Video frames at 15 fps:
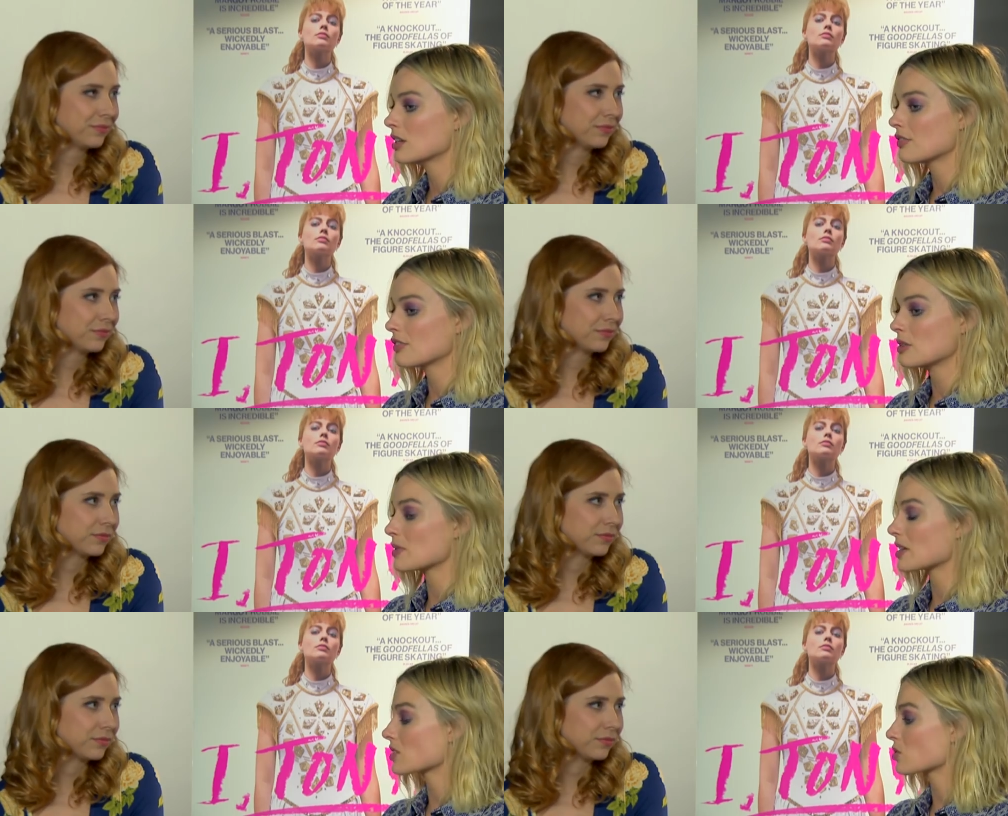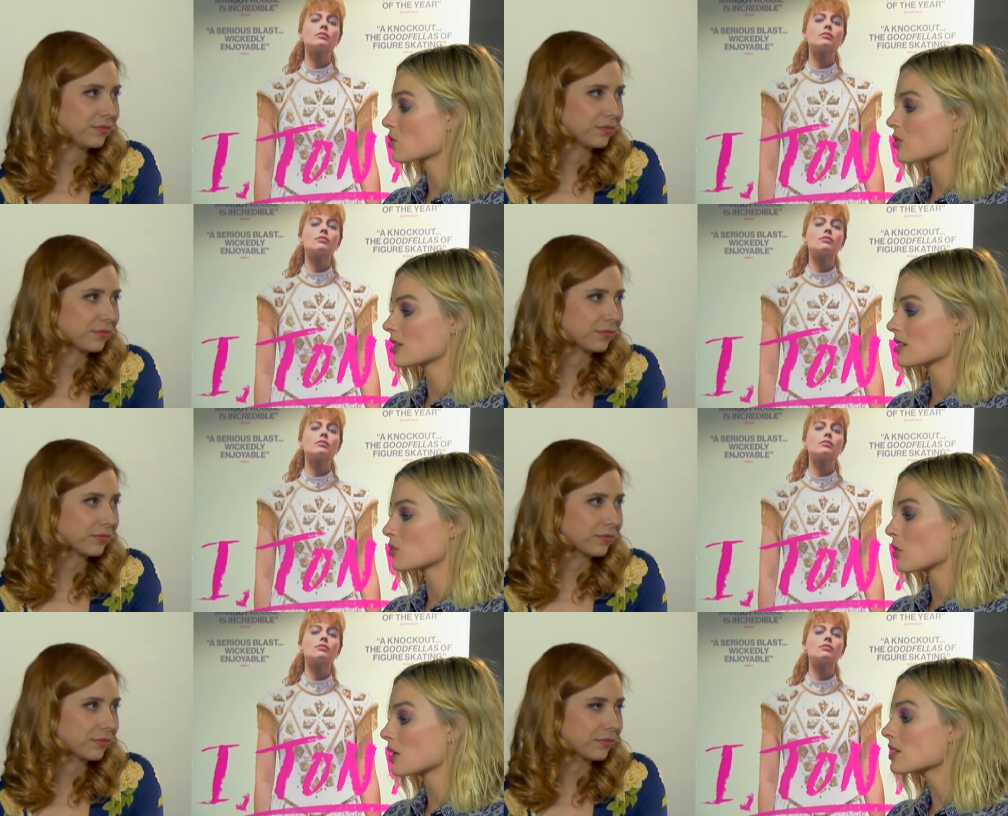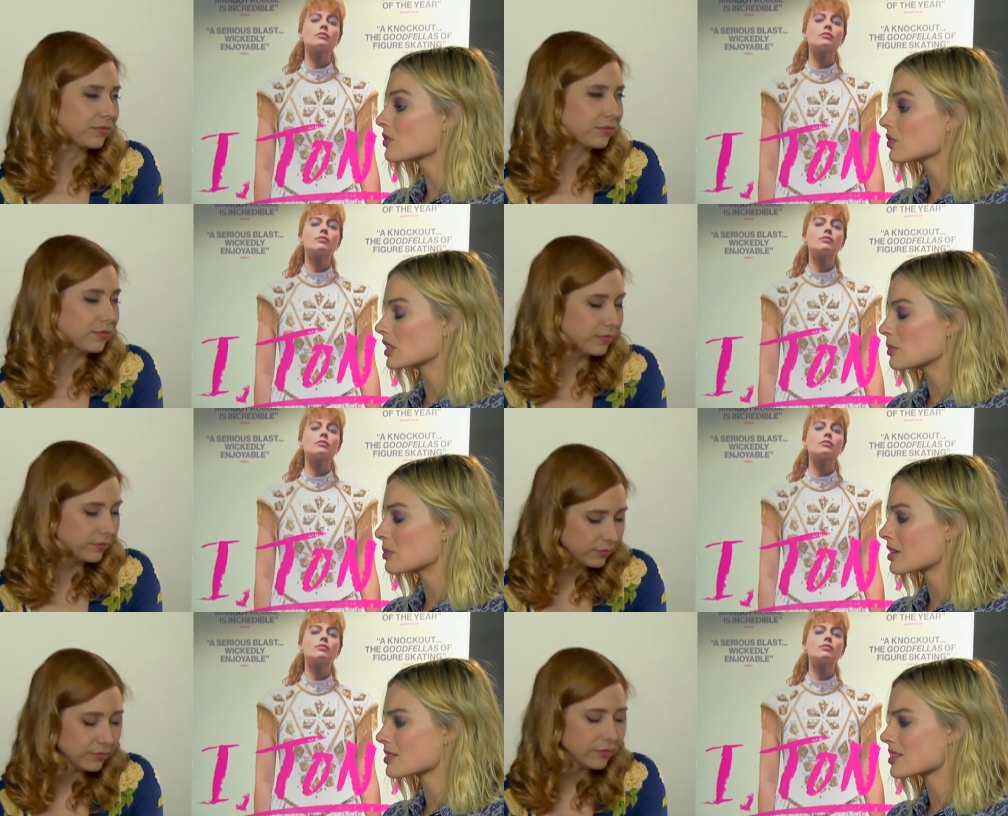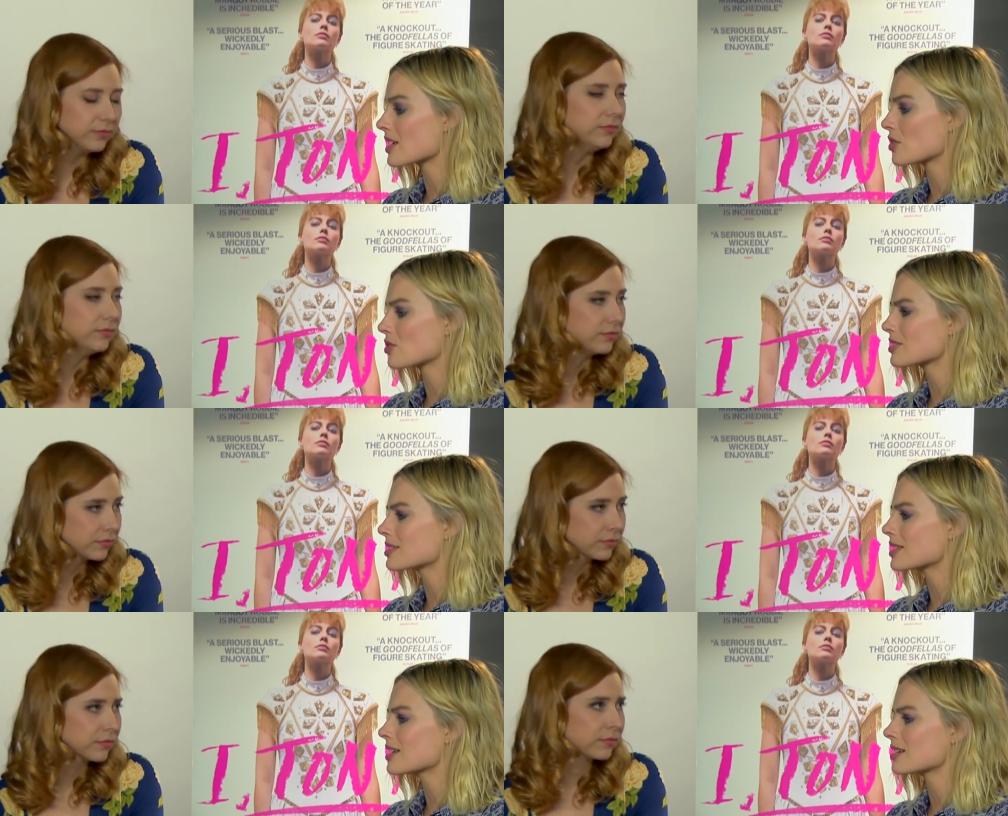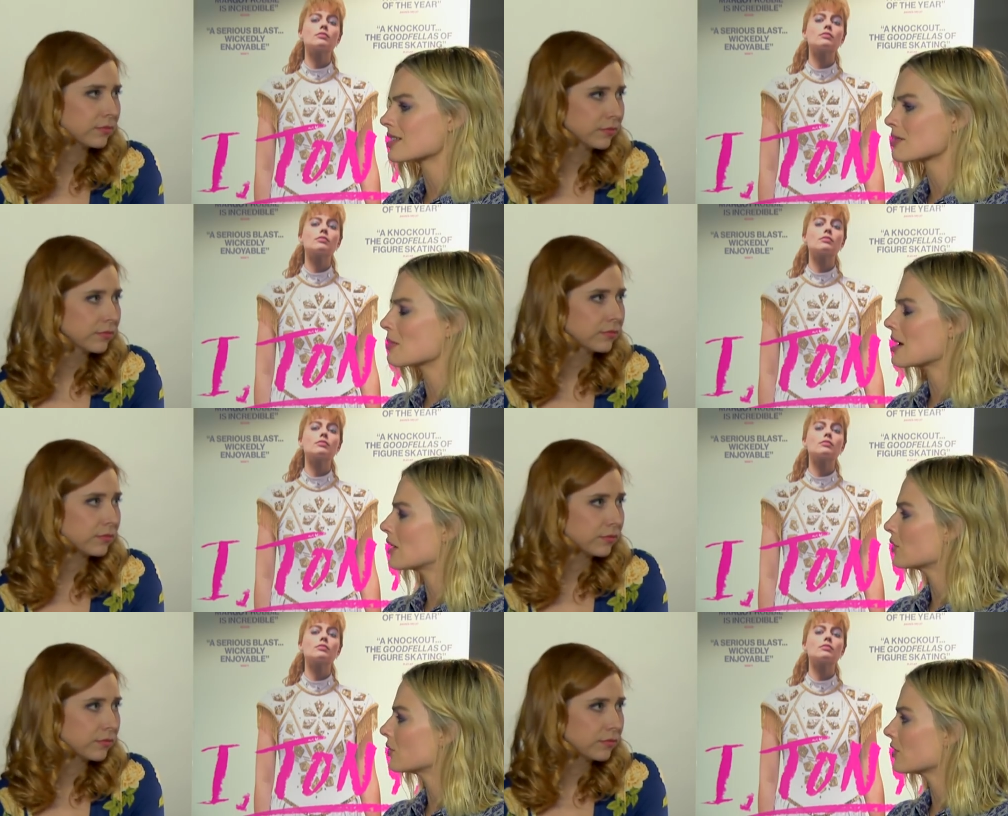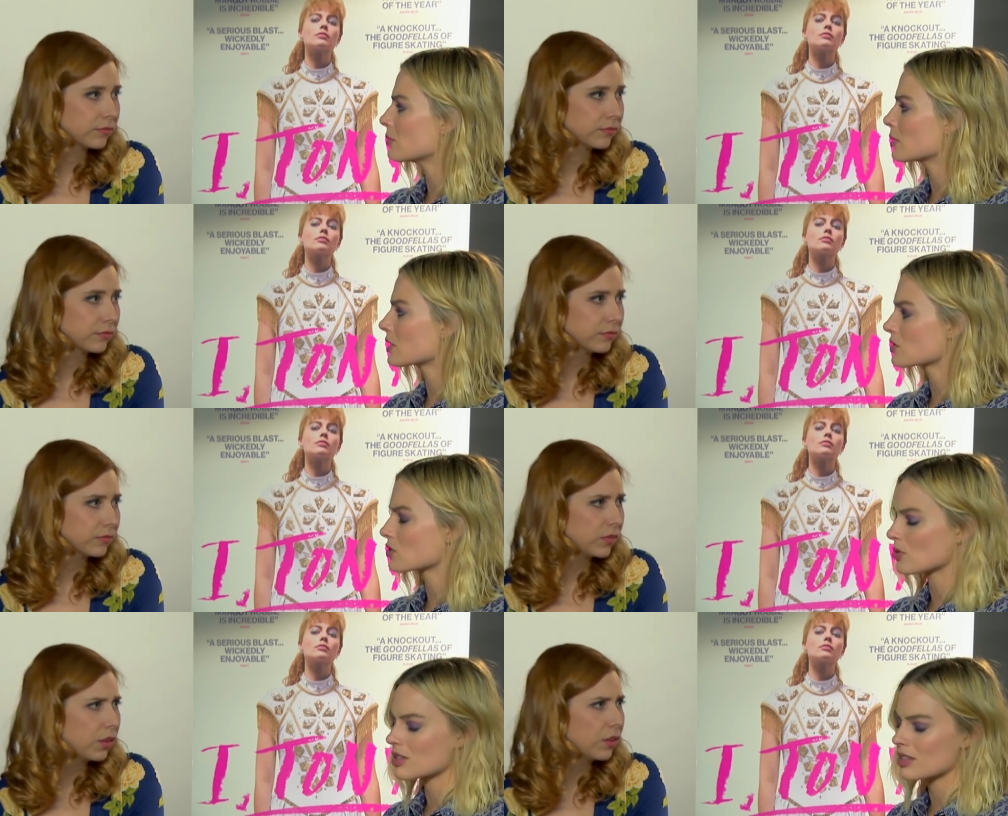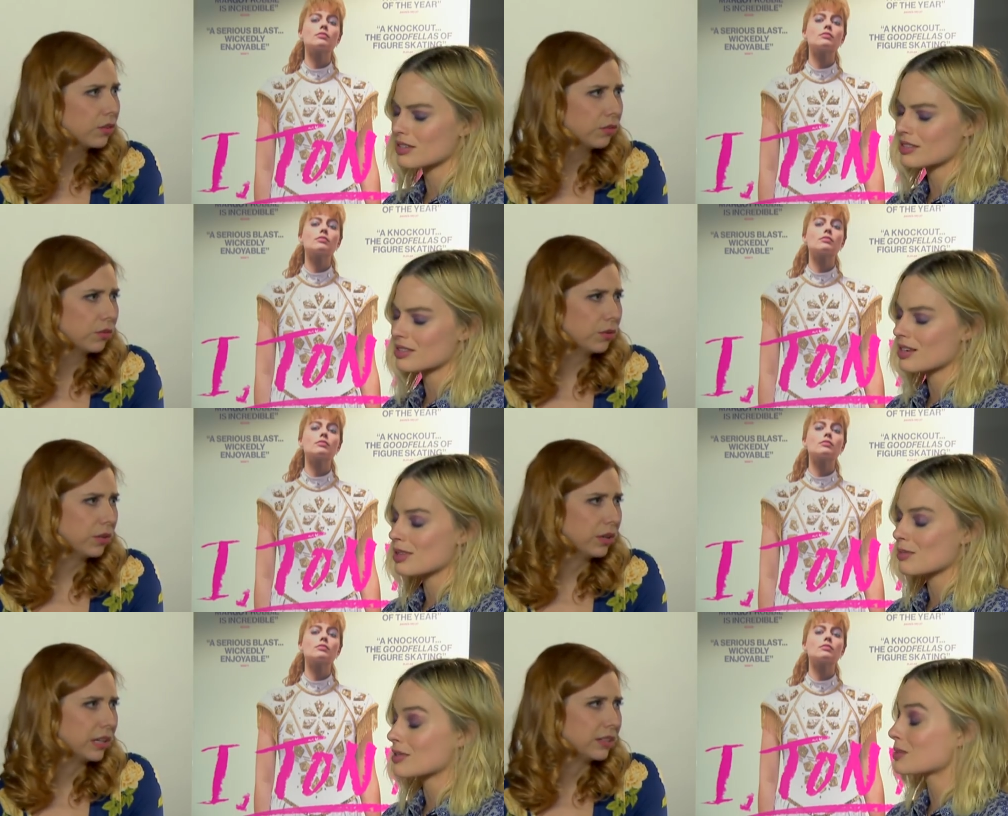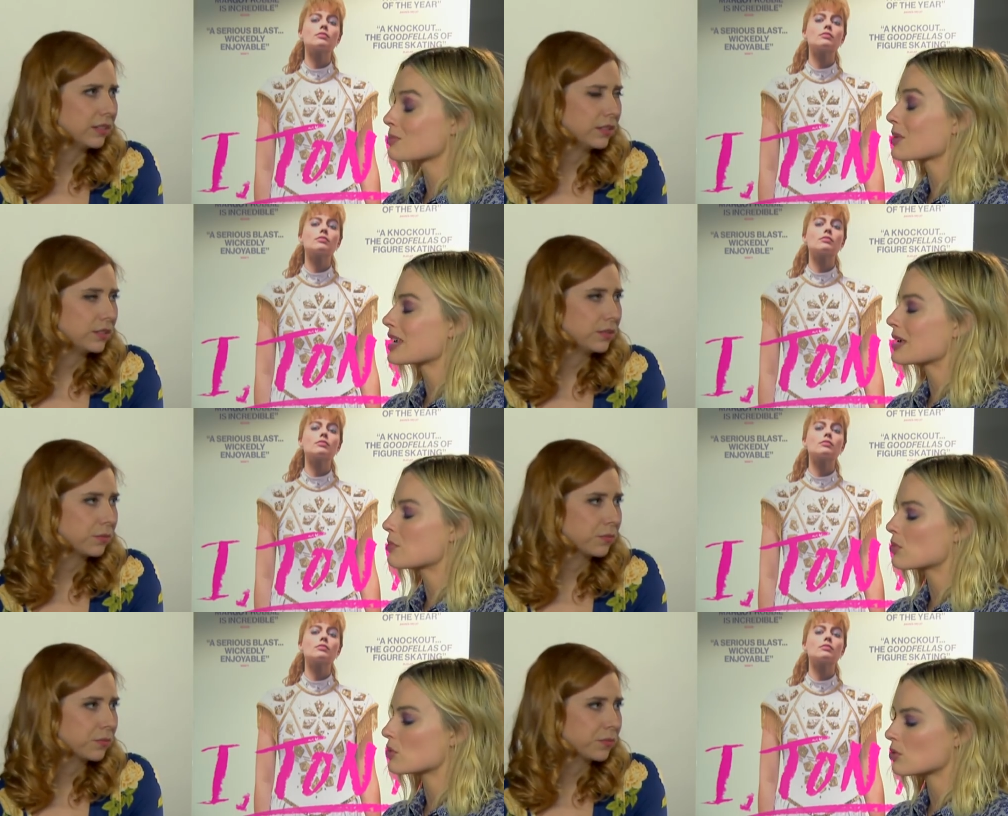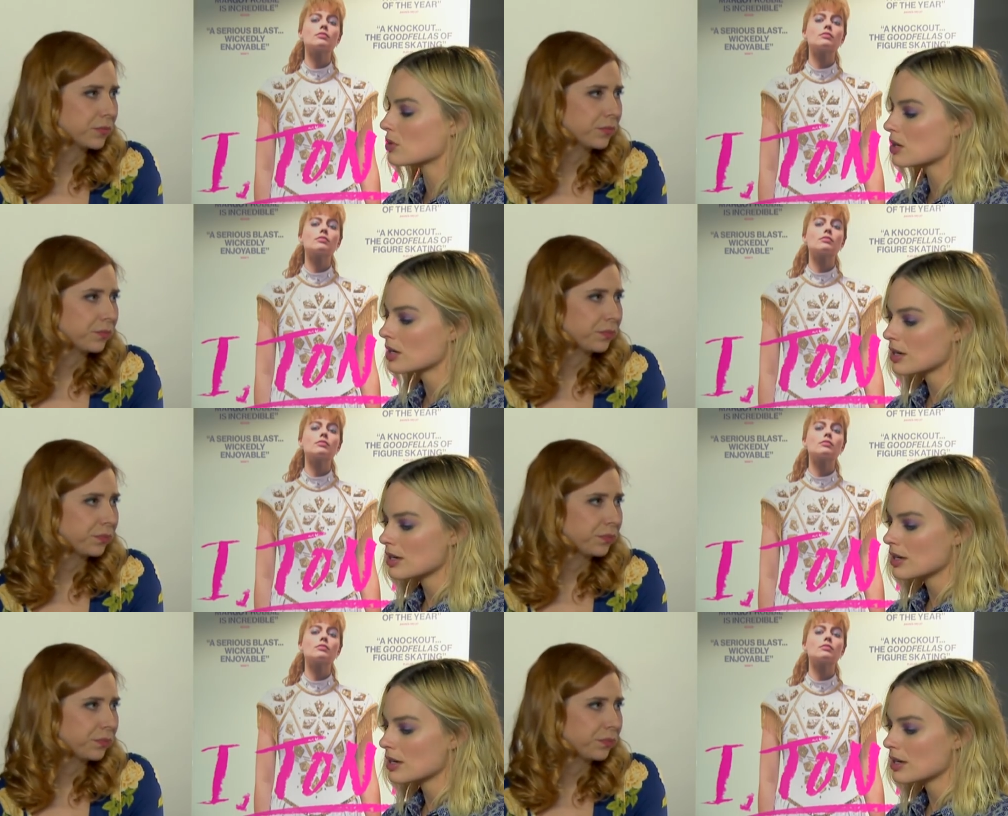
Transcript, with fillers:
Speaker 1: female stories wonderfully because they don't see it as a male female story. They of see course. them as people.